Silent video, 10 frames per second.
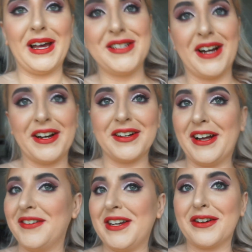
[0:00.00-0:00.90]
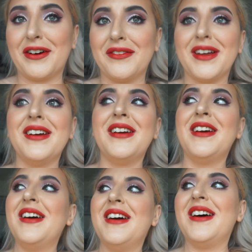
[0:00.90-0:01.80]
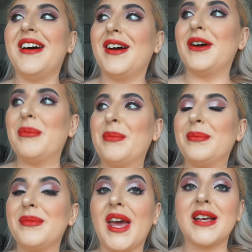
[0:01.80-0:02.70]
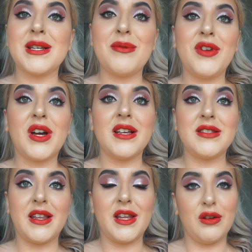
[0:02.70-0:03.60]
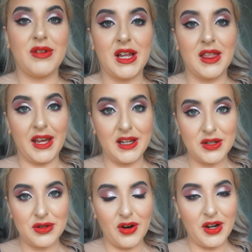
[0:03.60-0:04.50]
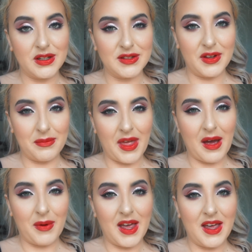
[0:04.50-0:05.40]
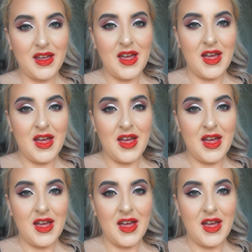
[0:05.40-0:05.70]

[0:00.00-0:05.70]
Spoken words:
tired now, I need a coffee. Yeah, some of you guys said that you really like tutorials filmed that way